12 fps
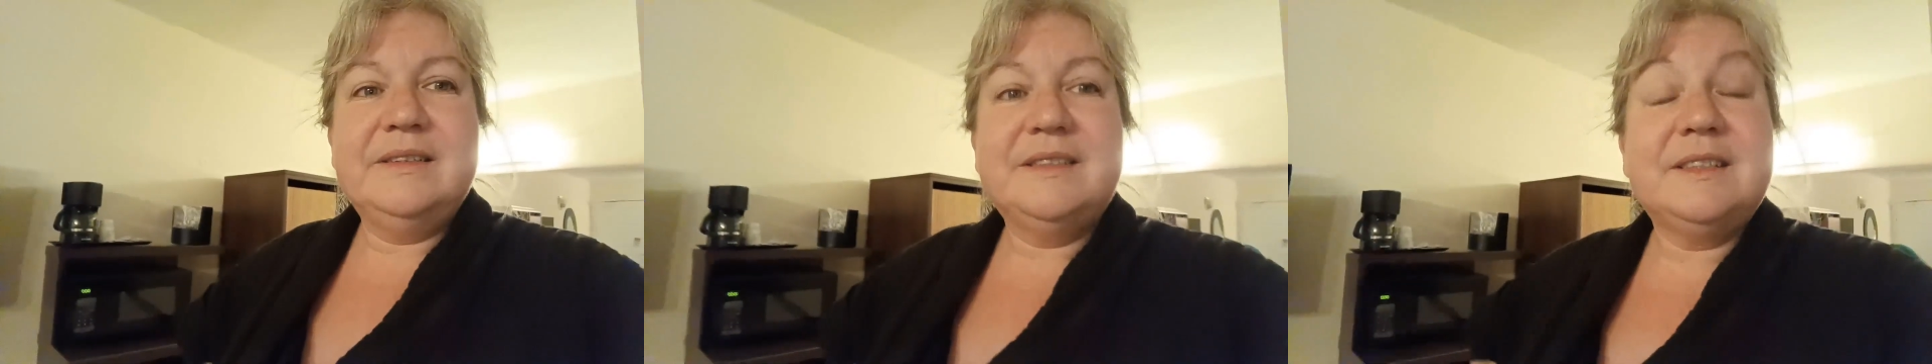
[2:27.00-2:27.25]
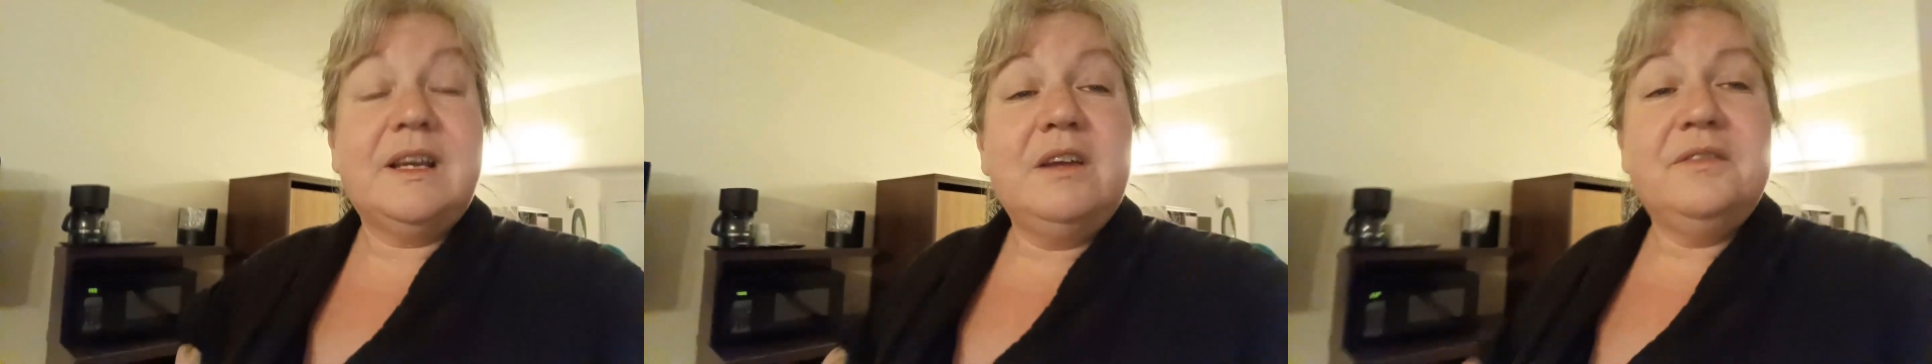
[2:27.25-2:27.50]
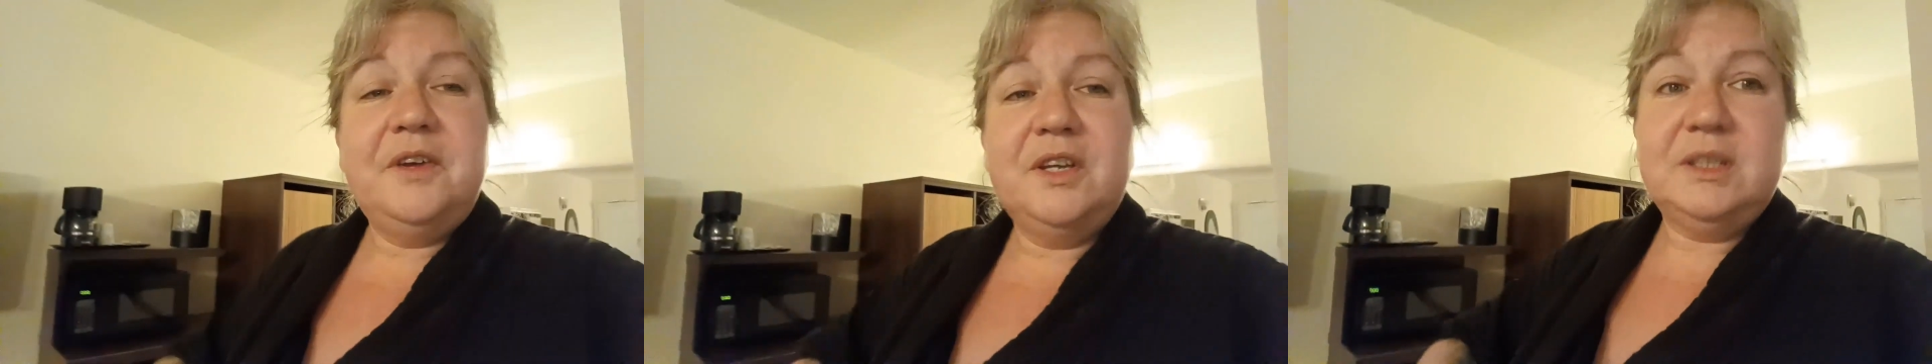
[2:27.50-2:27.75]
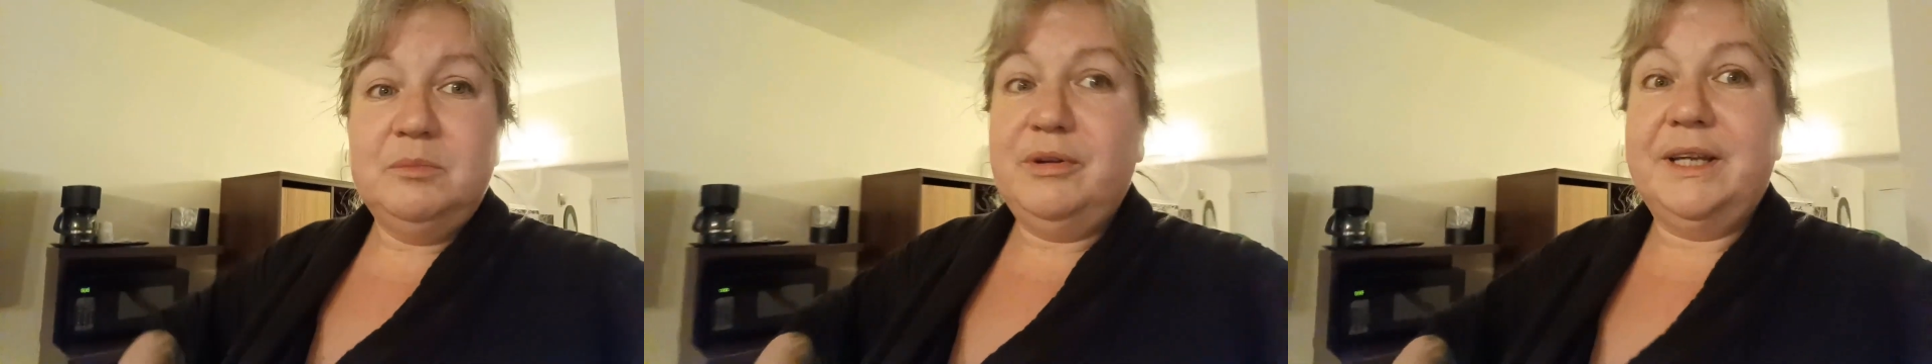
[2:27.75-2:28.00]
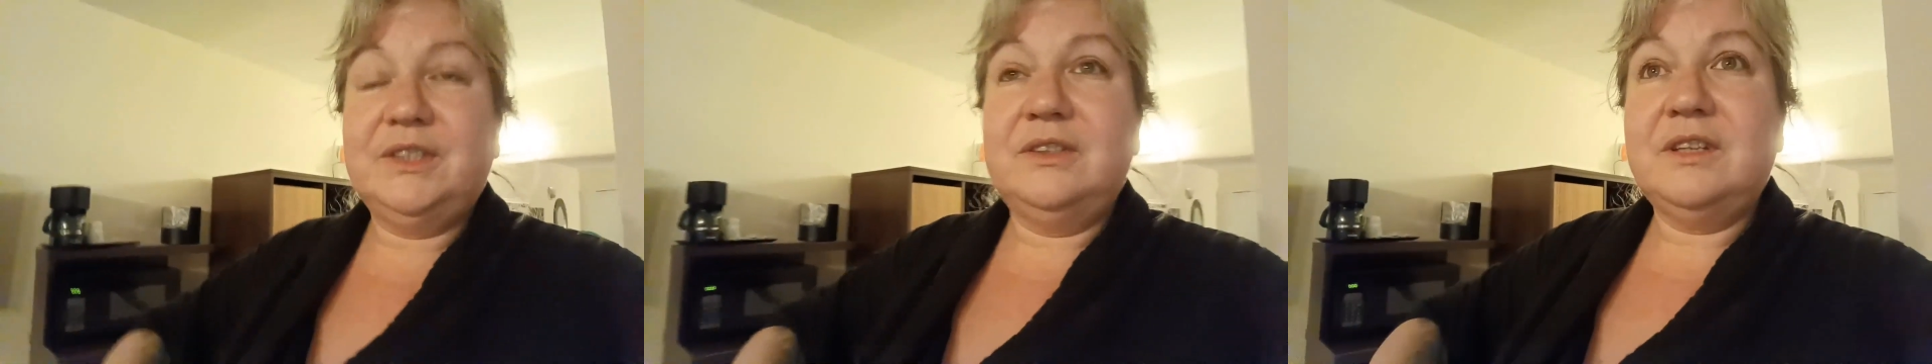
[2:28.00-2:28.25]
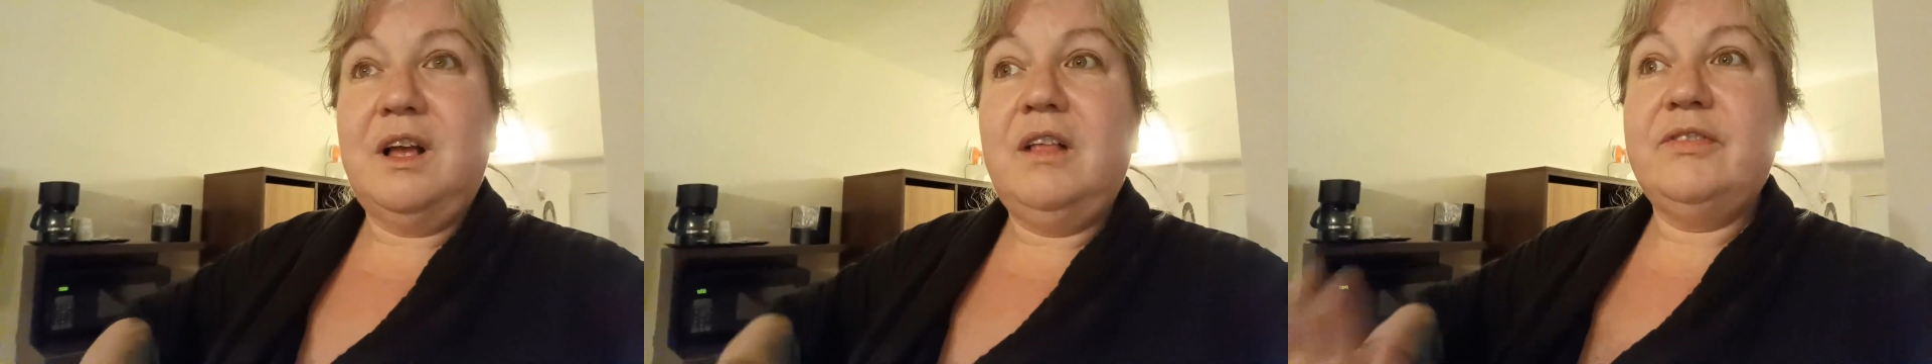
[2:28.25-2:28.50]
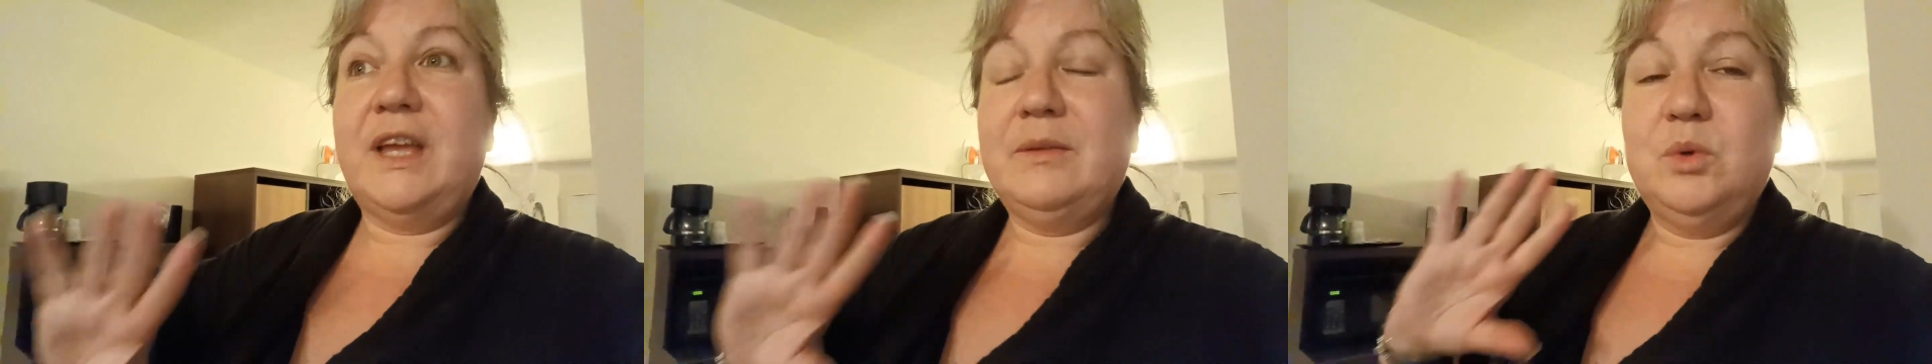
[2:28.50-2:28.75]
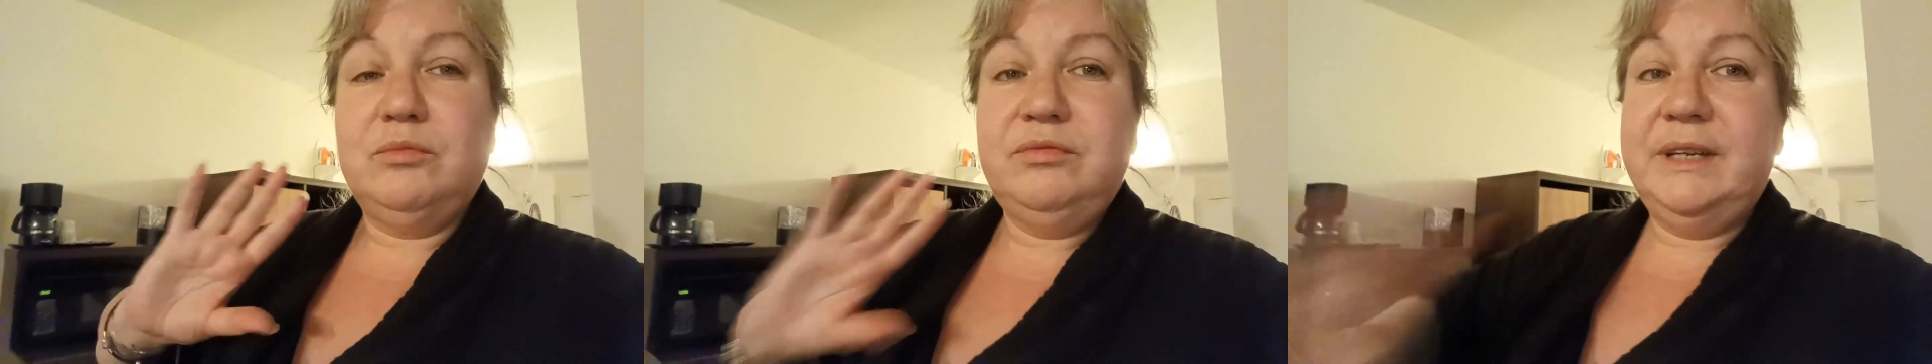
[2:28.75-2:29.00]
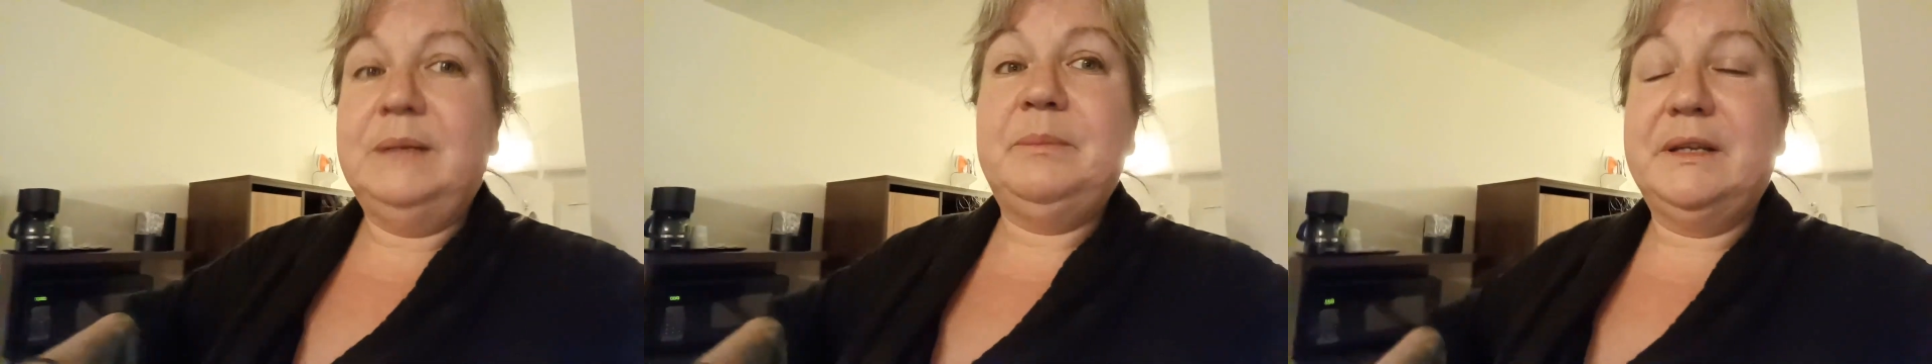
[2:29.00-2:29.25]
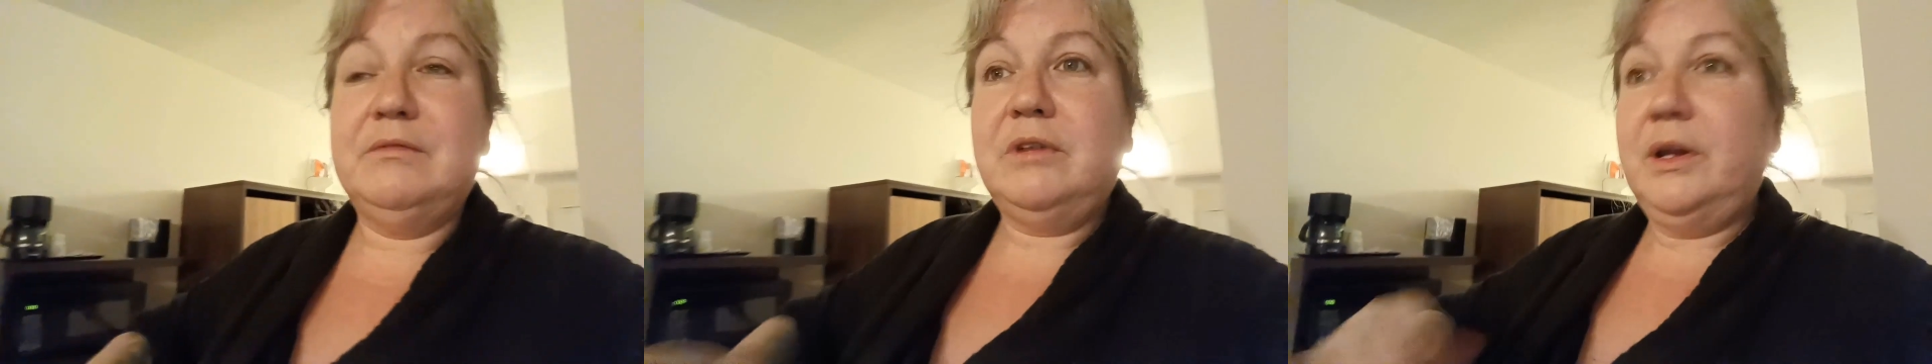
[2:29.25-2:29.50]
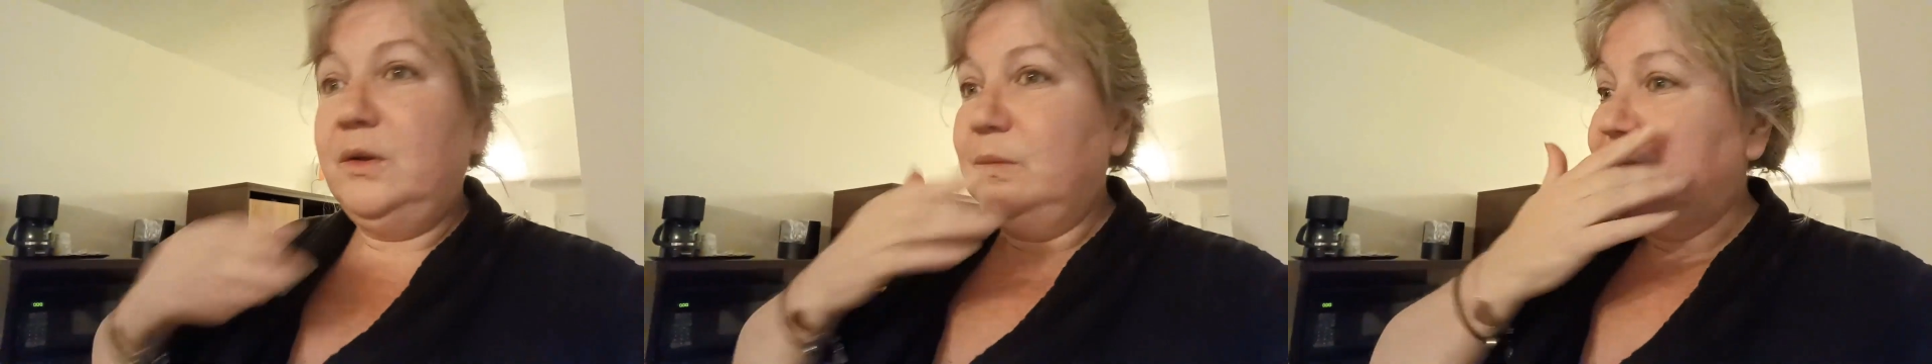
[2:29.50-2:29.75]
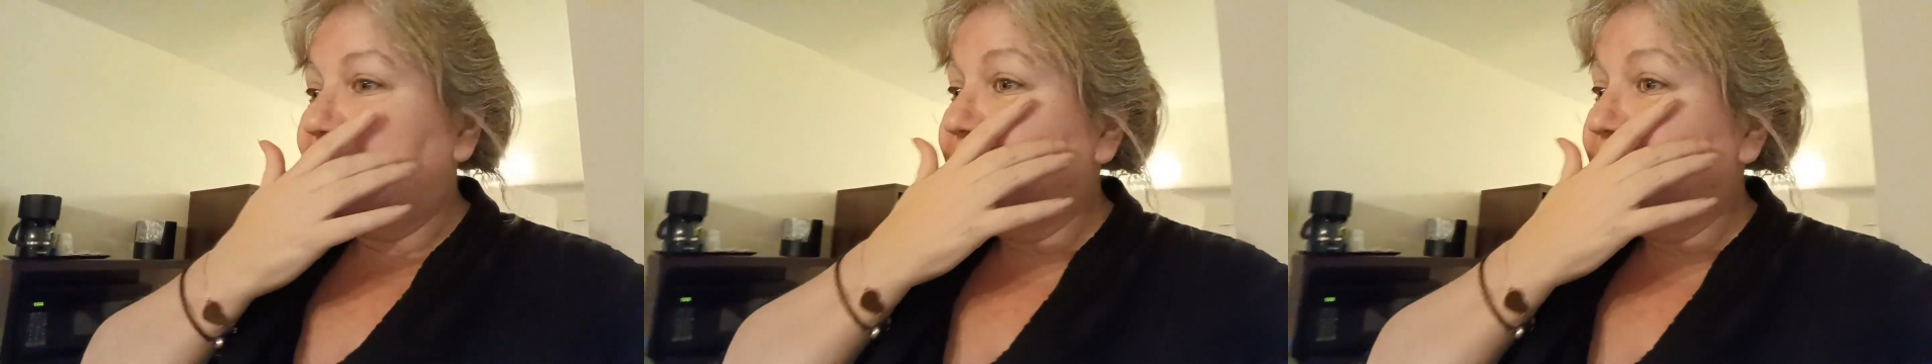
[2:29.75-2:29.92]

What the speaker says: So first impressions are they were really big rooms.